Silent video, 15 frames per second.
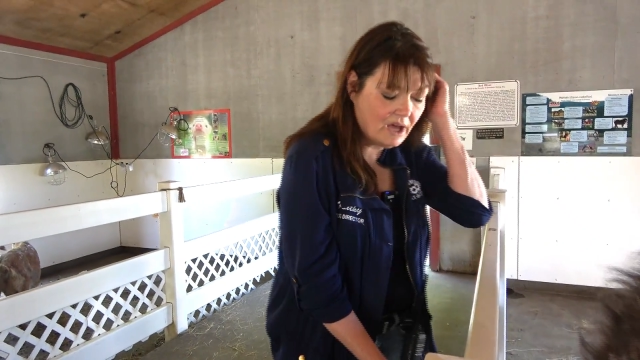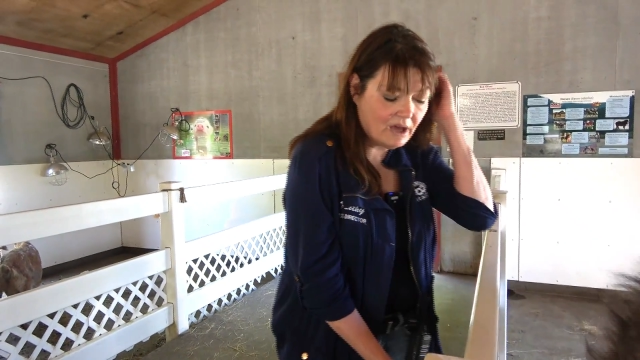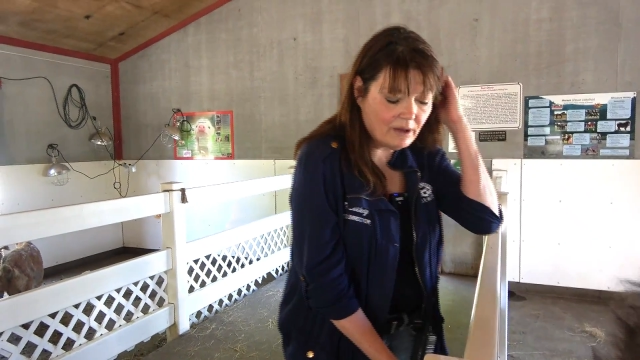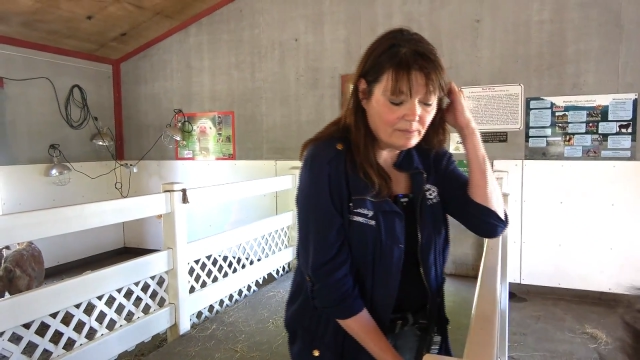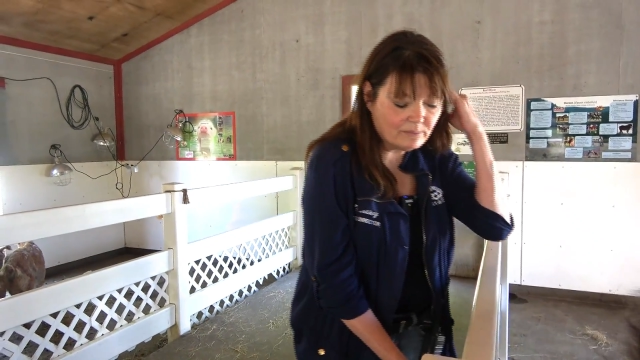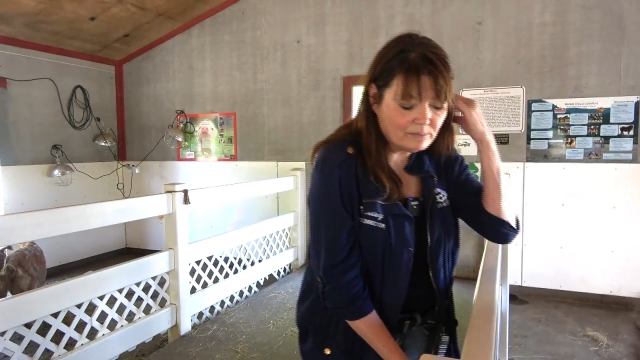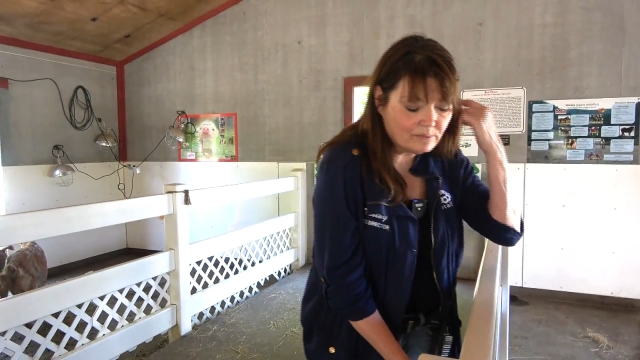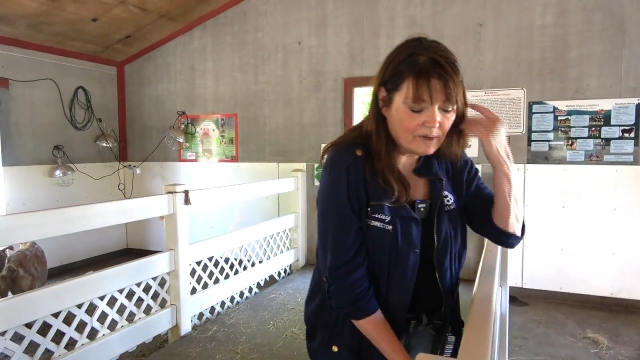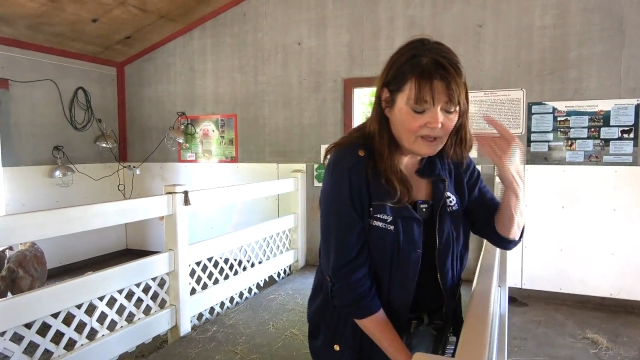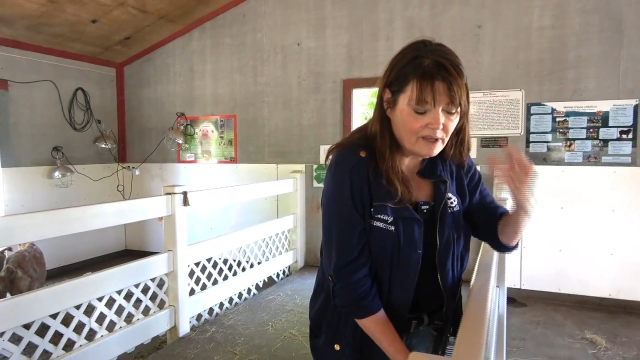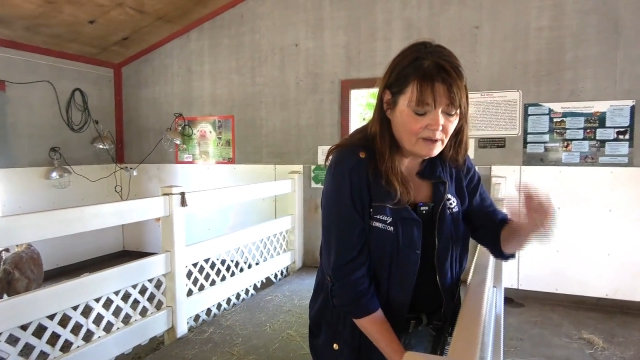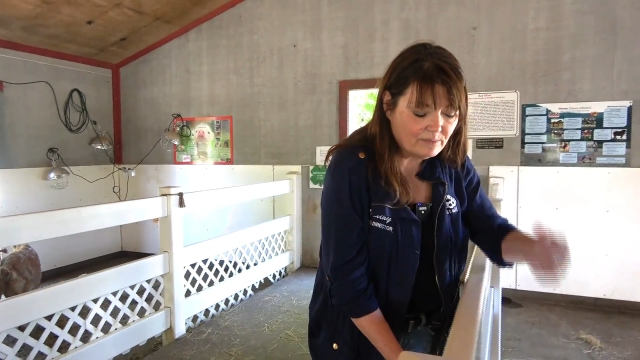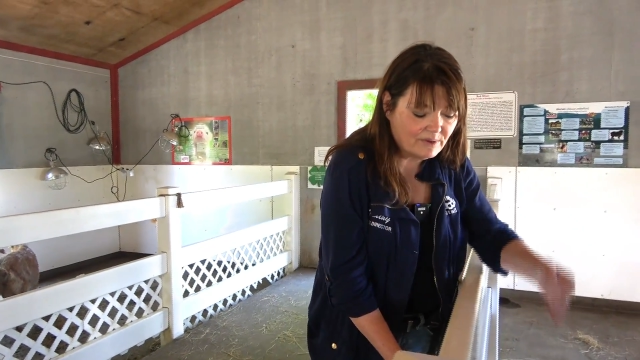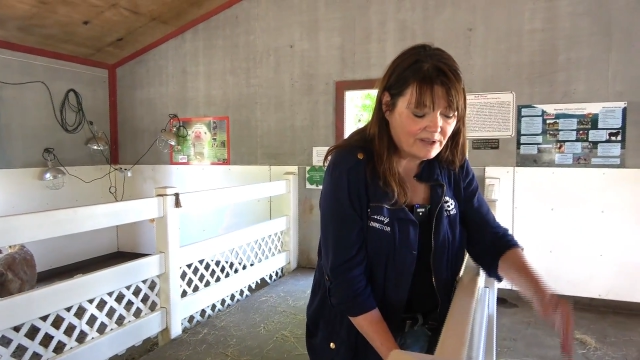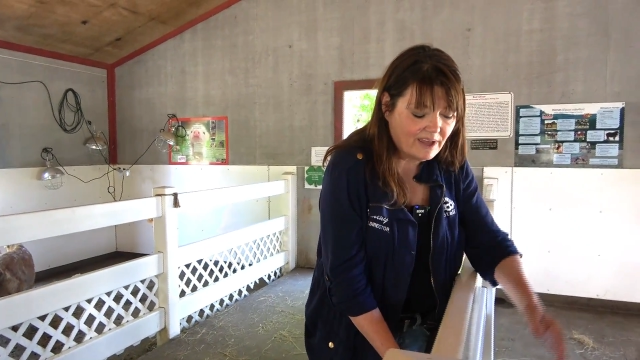
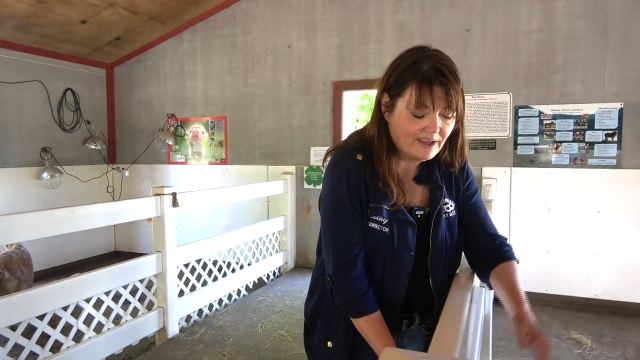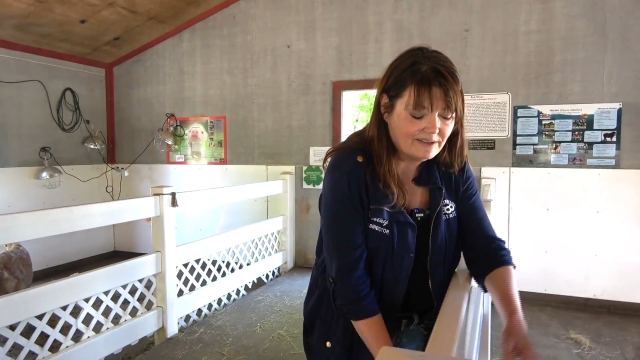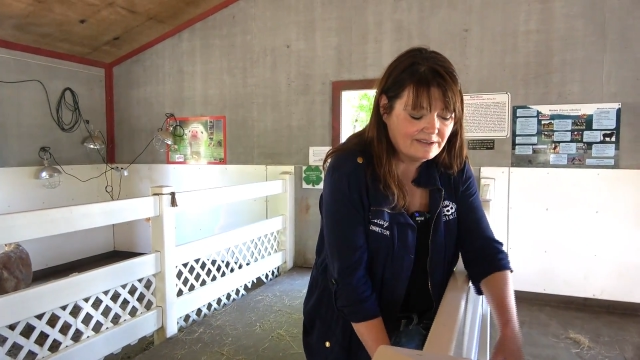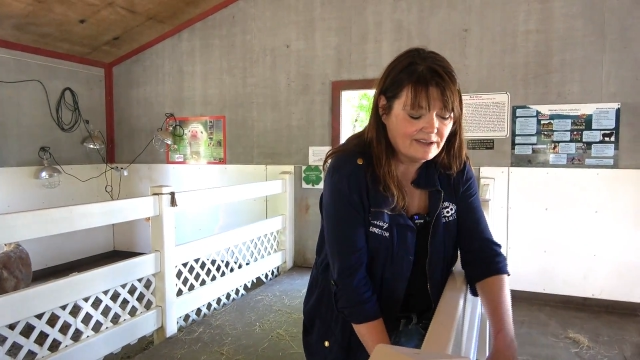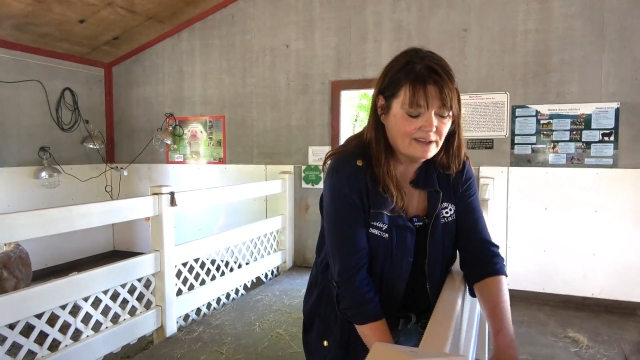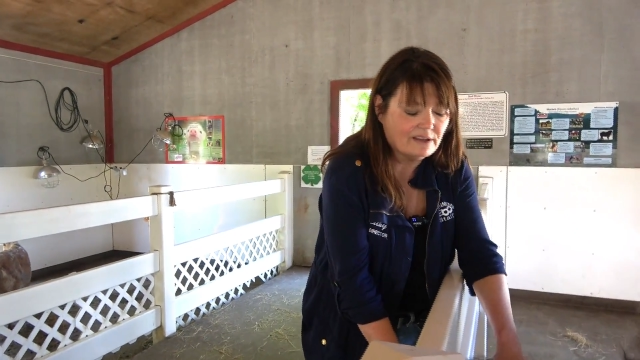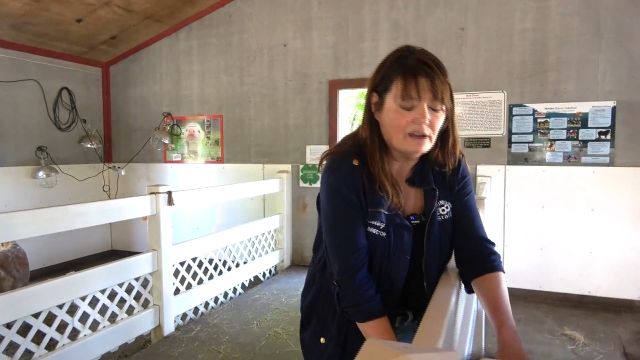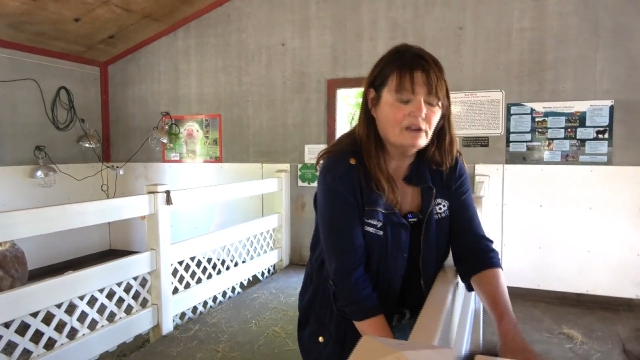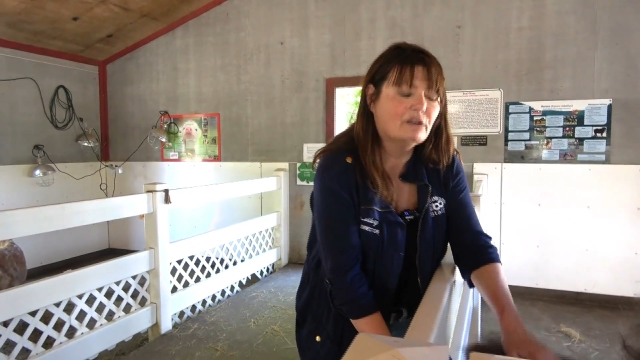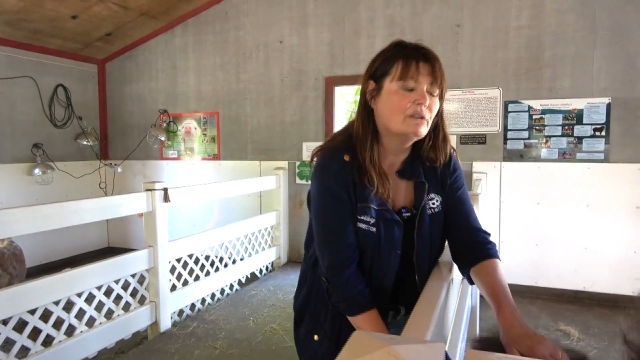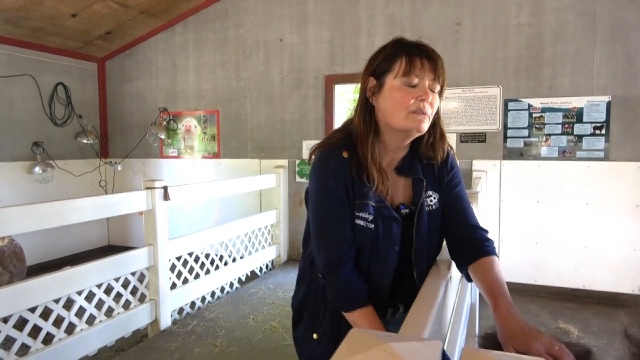and we can't take a